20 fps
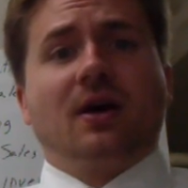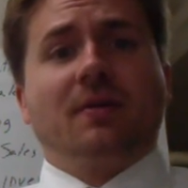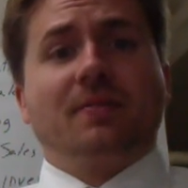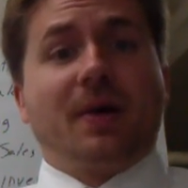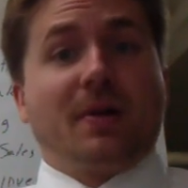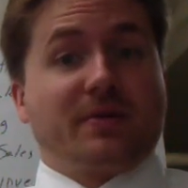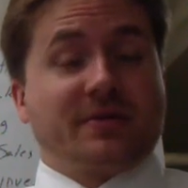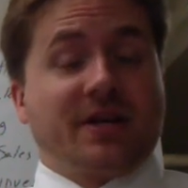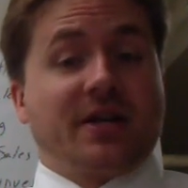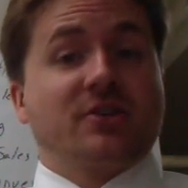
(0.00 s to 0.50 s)

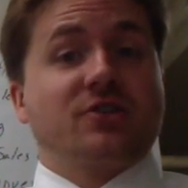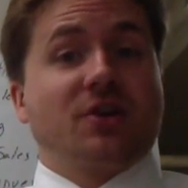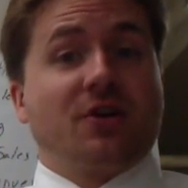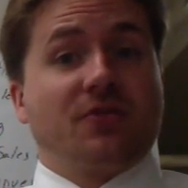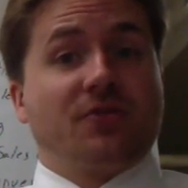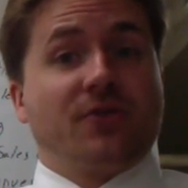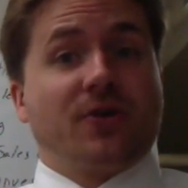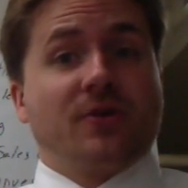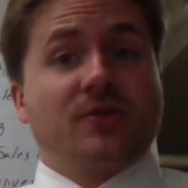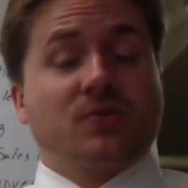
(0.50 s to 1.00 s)
That was actually our
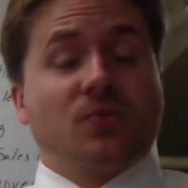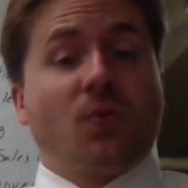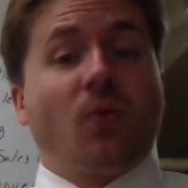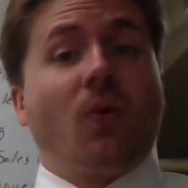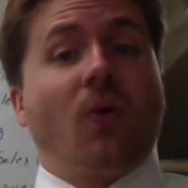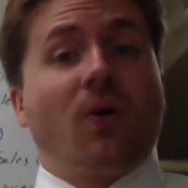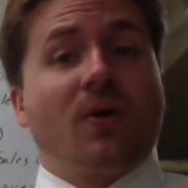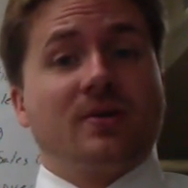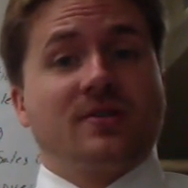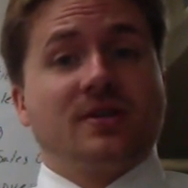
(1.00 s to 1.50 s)
first
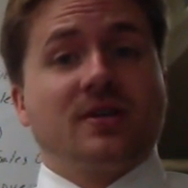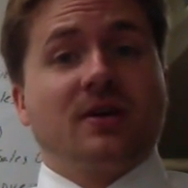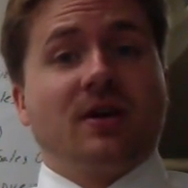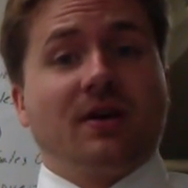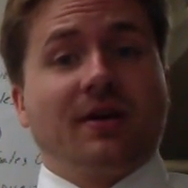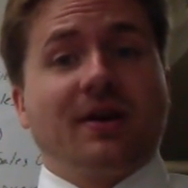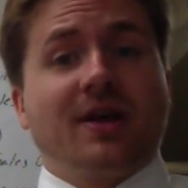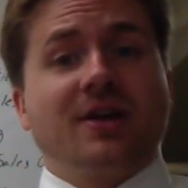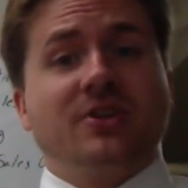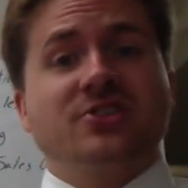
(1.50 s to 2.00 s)
war as a
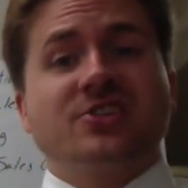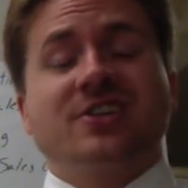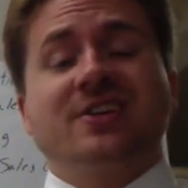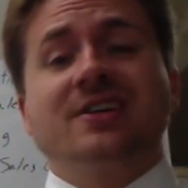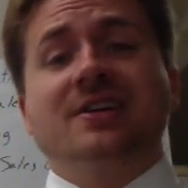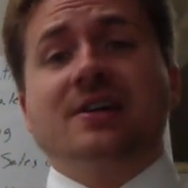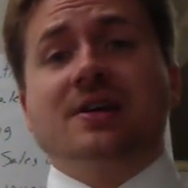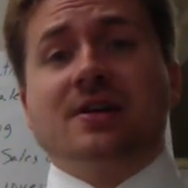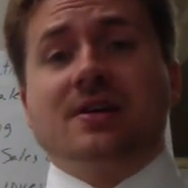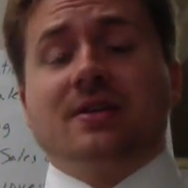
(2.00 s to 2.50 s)
young nation.
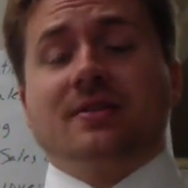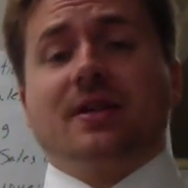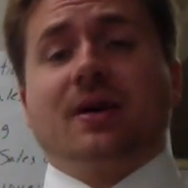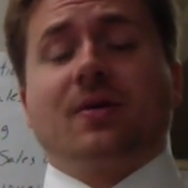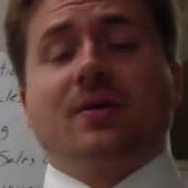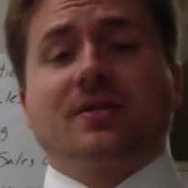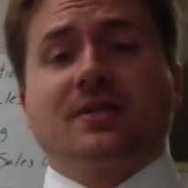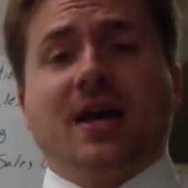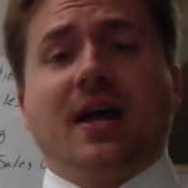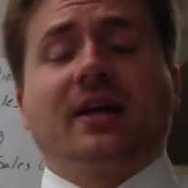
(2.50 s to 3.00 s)
They
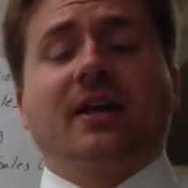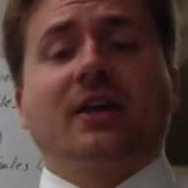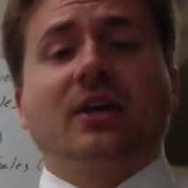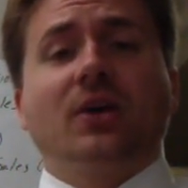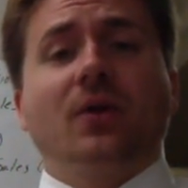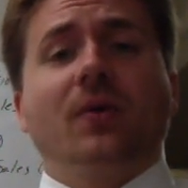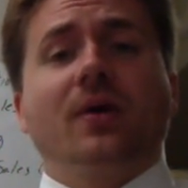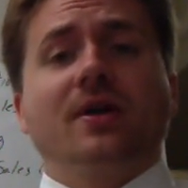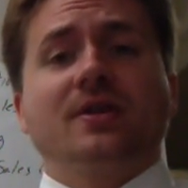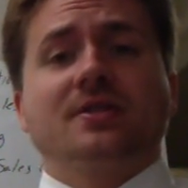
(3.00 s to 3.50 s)
were attacking
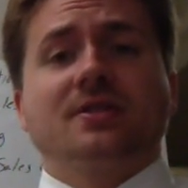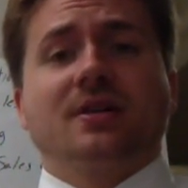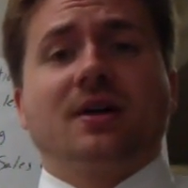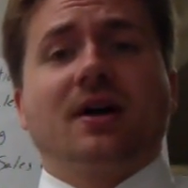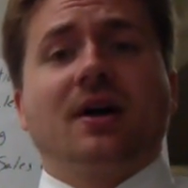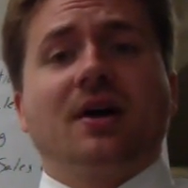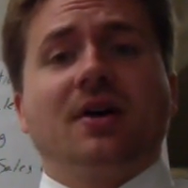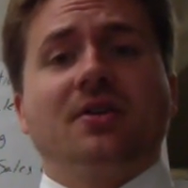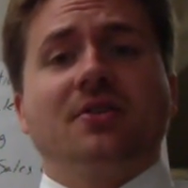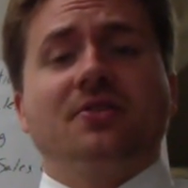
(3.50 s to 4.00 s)
U.S.
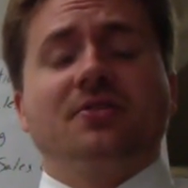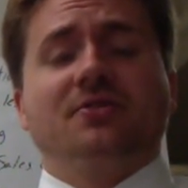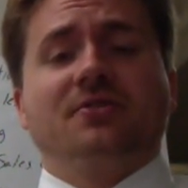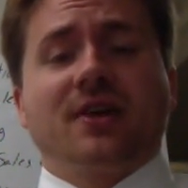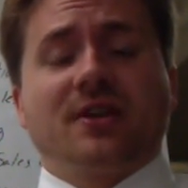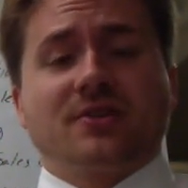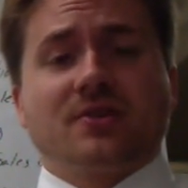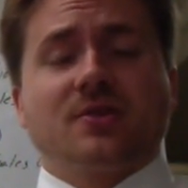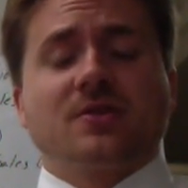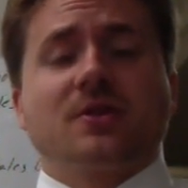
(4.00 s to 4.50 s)

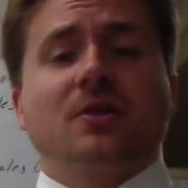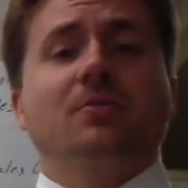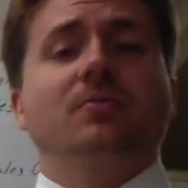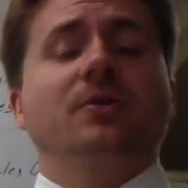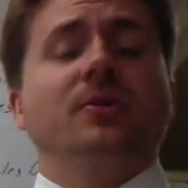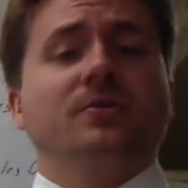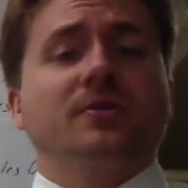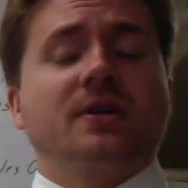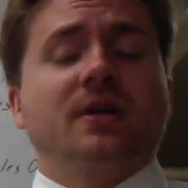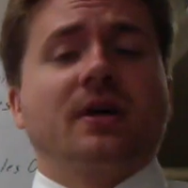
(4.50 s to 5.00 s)
Vessels and
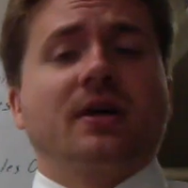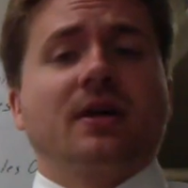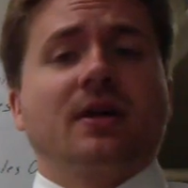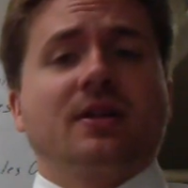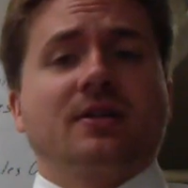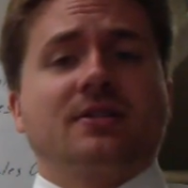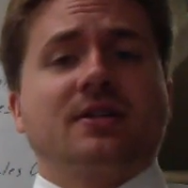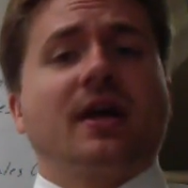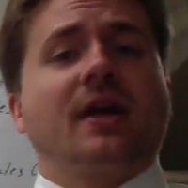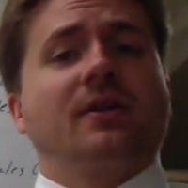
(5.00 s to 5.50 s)
abusing
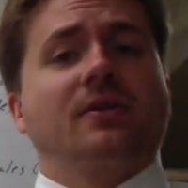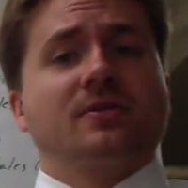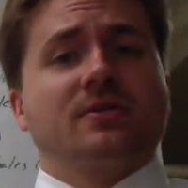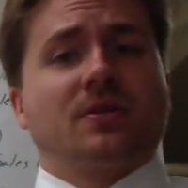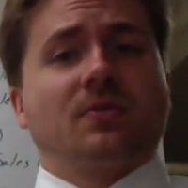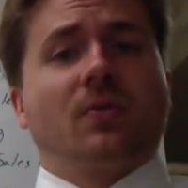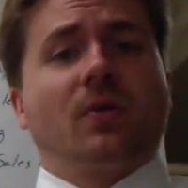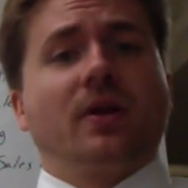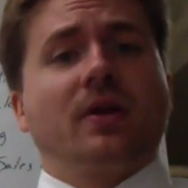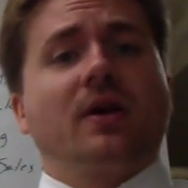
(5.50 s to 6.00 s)
the
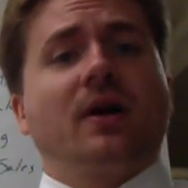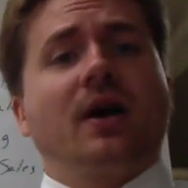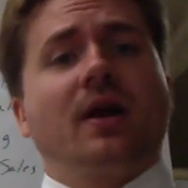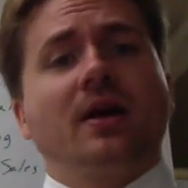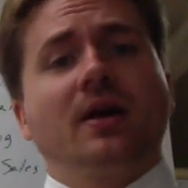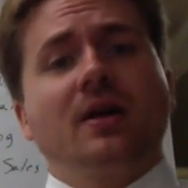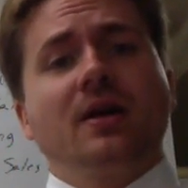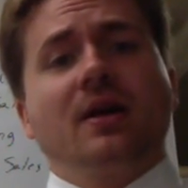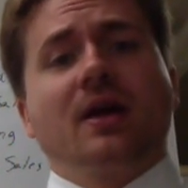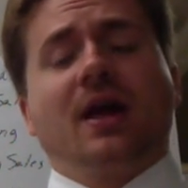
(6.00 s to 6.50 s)
sailors and
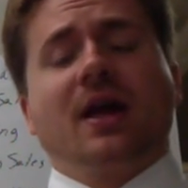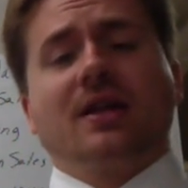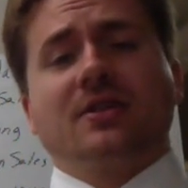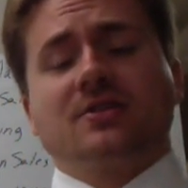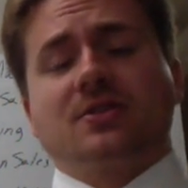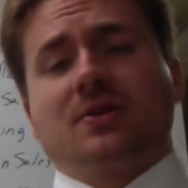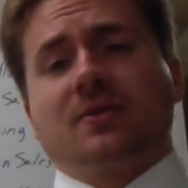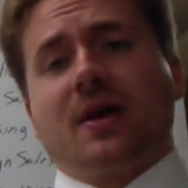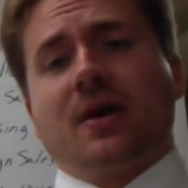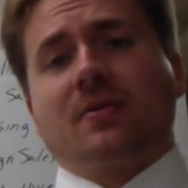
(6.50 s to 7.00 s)
whatnot,
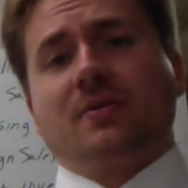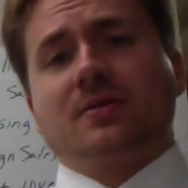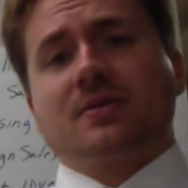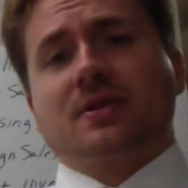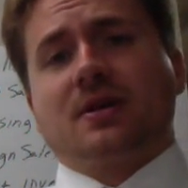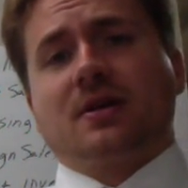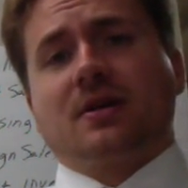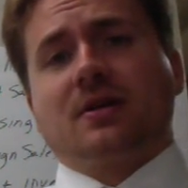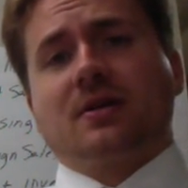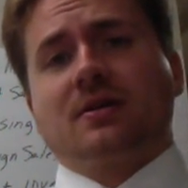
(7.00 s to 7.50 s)
and so
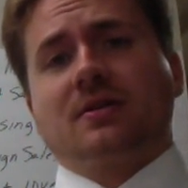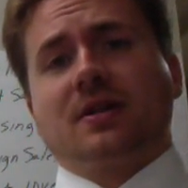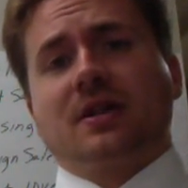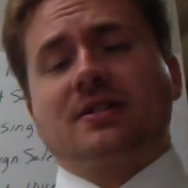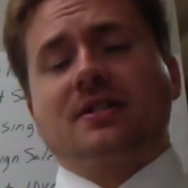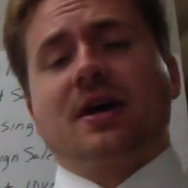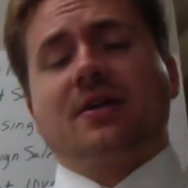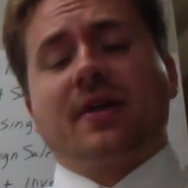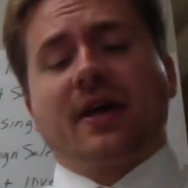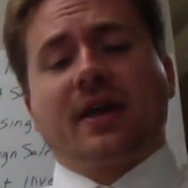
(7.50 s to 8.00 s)
that's
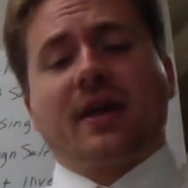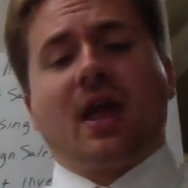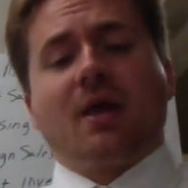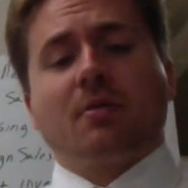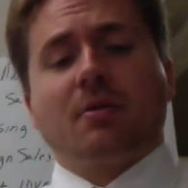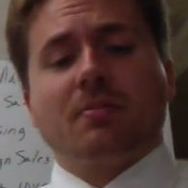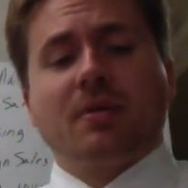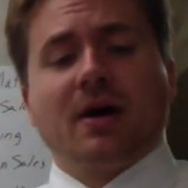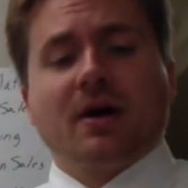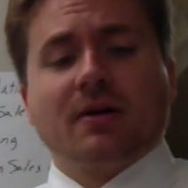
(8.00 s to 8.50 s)
how that came
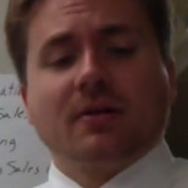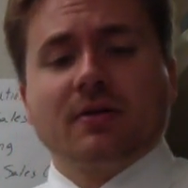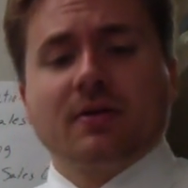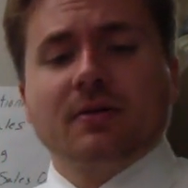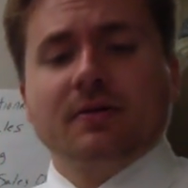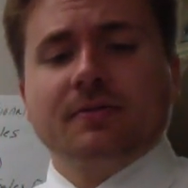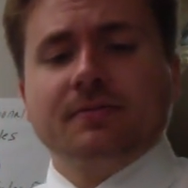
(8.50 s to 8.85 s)
about.